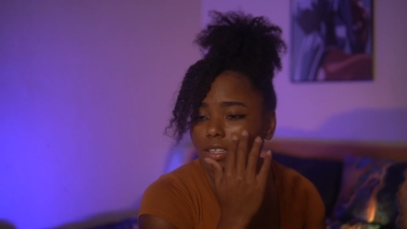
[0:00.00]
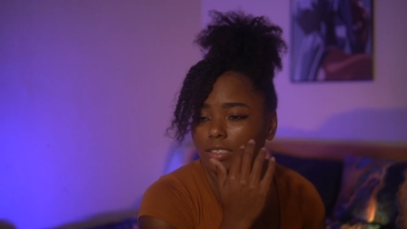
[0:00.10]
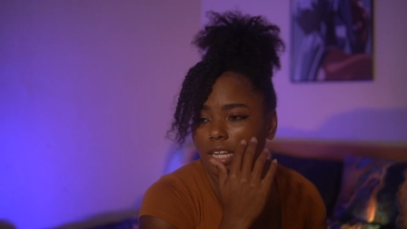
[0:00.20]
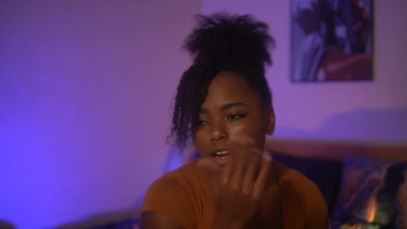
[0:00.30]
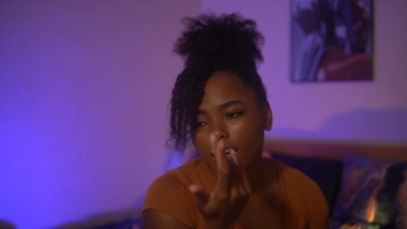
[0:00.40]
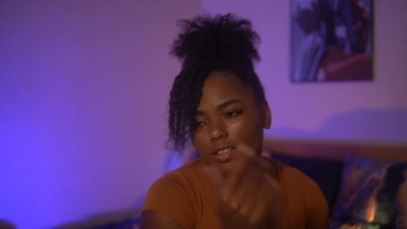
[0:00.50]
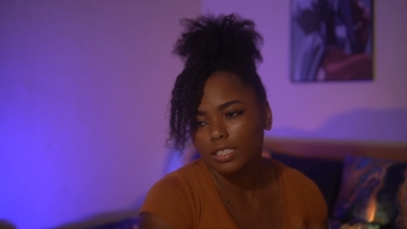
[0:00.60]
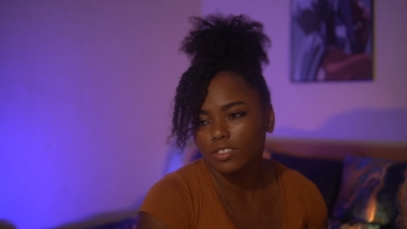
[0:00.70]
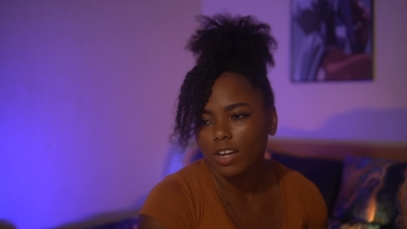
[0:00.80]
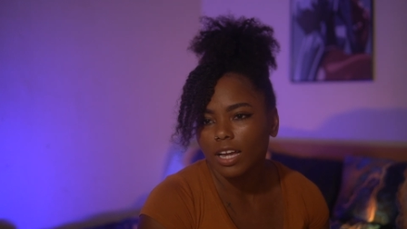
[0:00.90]
They was like, all right,
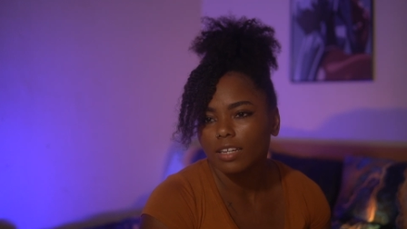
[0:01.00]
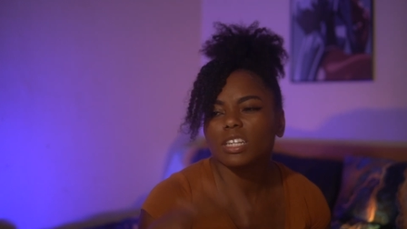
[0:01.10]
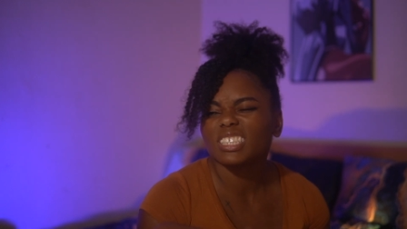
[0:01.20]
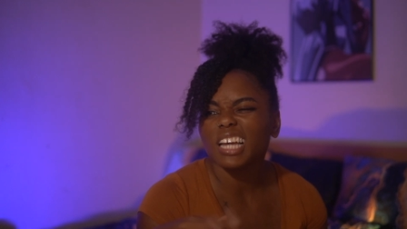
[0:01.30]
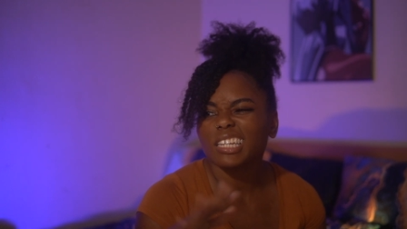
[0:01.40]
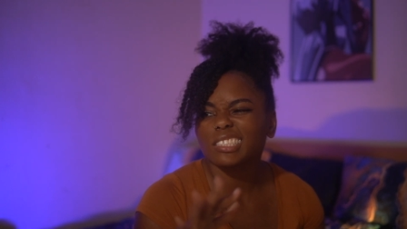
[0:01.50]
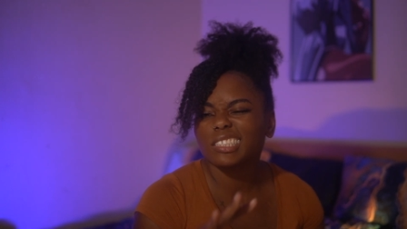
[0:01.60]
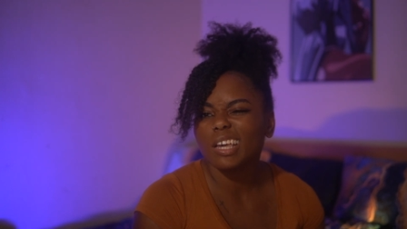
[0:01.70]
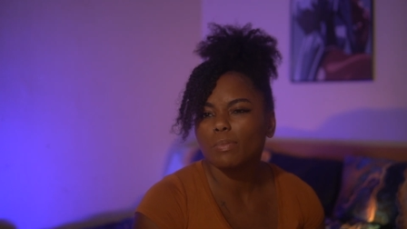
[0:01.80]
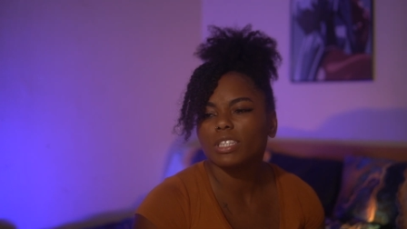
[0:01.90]
let's try it. It's like
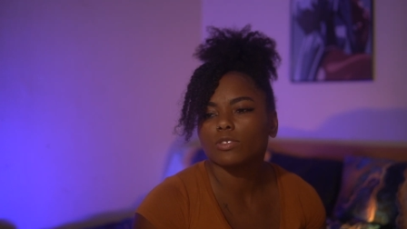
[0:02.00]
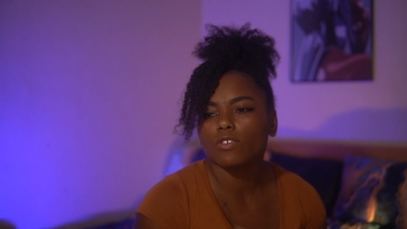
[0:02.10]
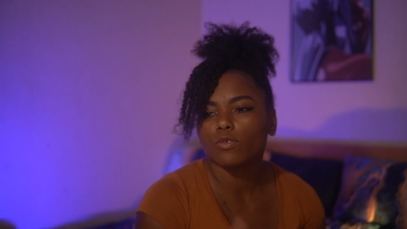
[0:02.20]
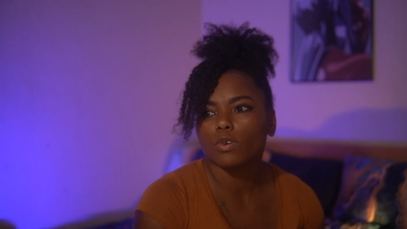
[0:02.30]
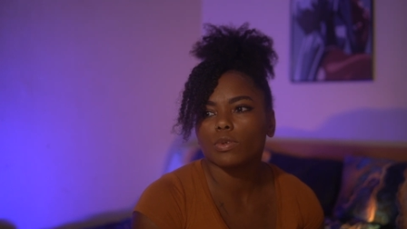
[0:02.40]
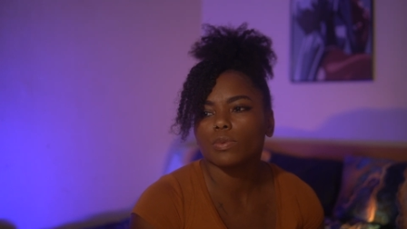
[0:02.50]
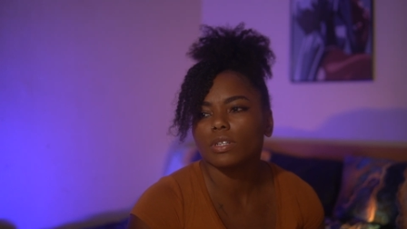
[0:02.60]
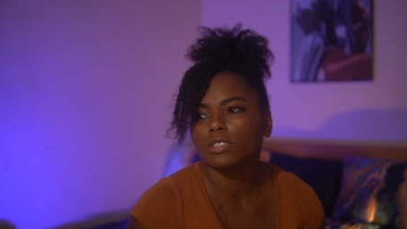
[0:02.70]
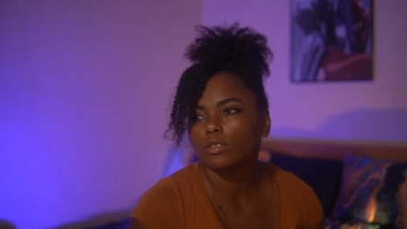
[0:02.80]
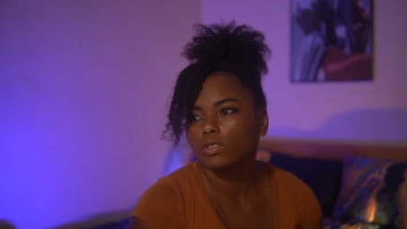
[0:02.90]
10 minutes away from where we
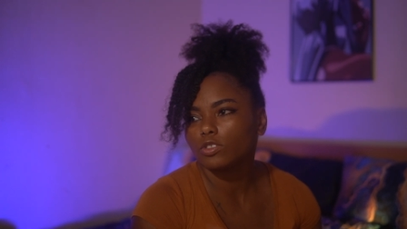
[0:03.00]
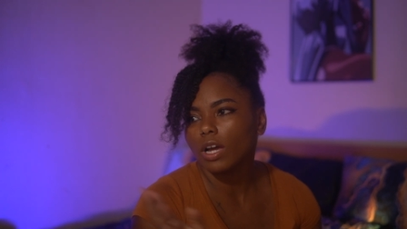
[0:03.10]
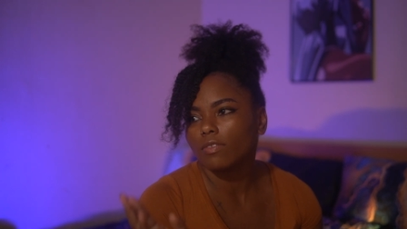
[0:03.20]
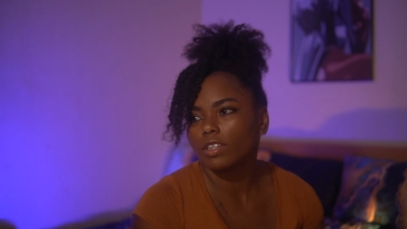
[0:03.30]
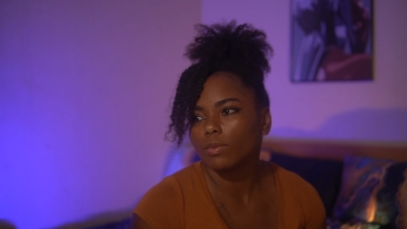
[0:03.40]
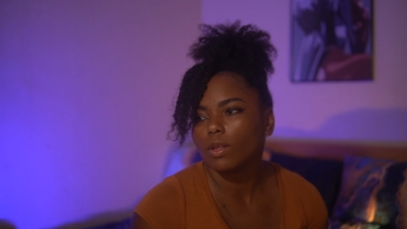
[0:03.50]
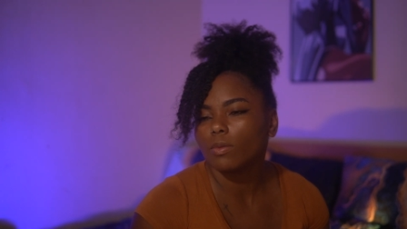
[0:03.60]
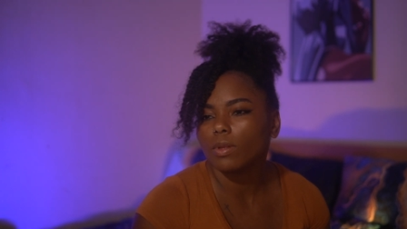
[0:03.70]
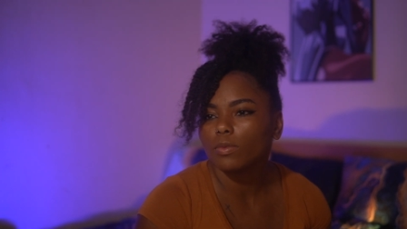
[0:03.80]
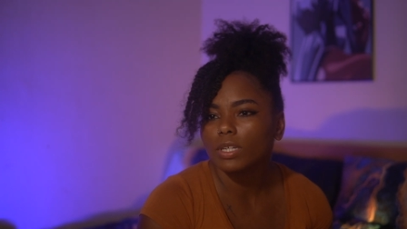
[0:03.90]
was, so we drive there. Blah
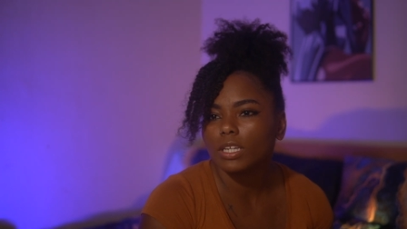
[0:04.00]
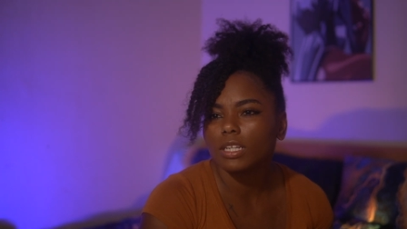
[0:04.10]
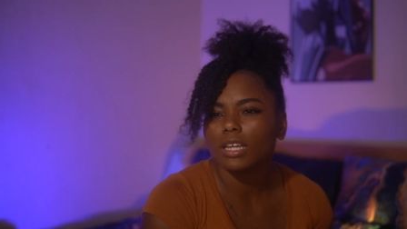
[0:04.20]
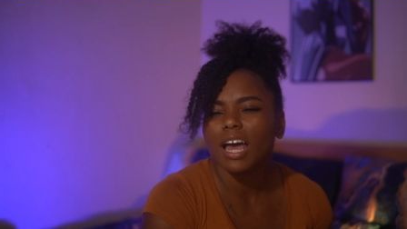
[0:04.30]
blah. We get in.